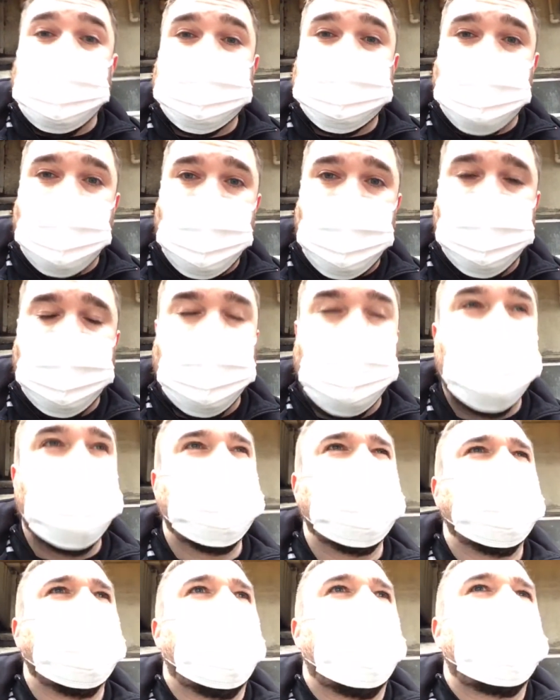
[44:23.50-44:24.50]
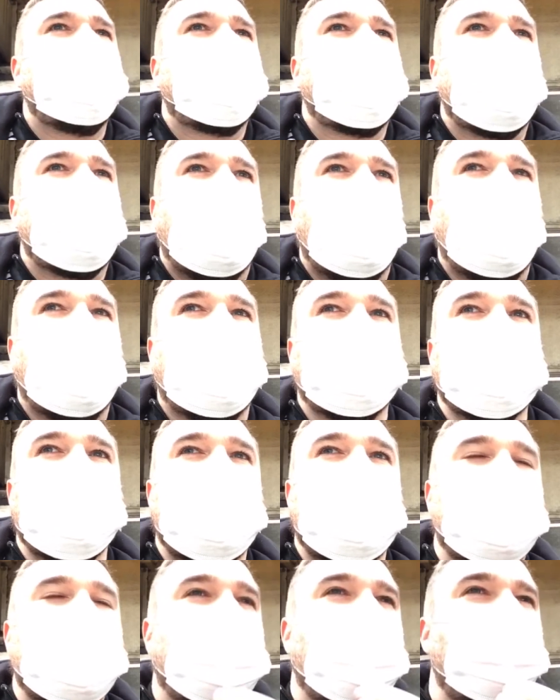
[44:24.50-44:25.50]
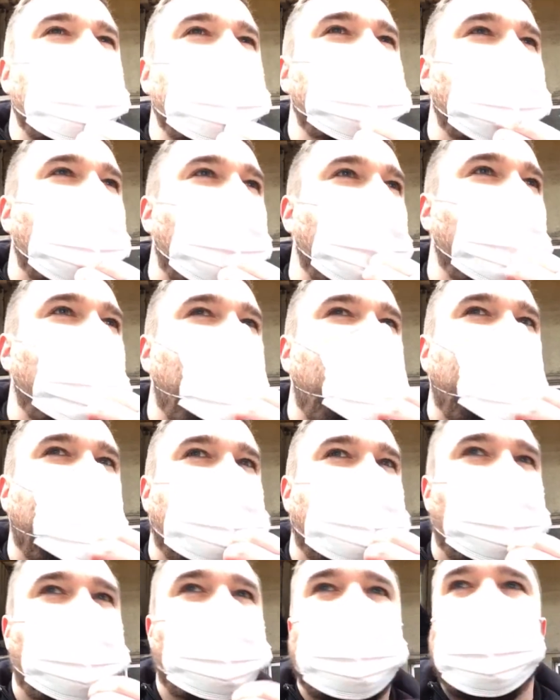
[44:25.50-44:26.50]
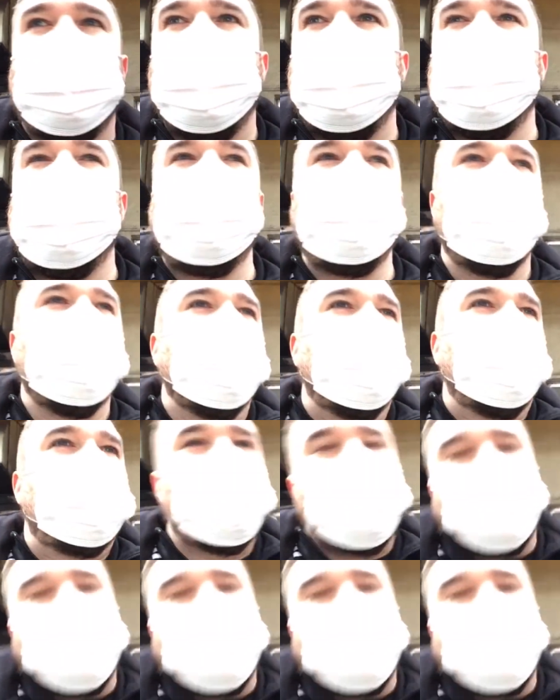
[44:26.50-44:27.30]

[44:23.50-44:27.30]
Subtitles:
at the owner and goes on like, well, do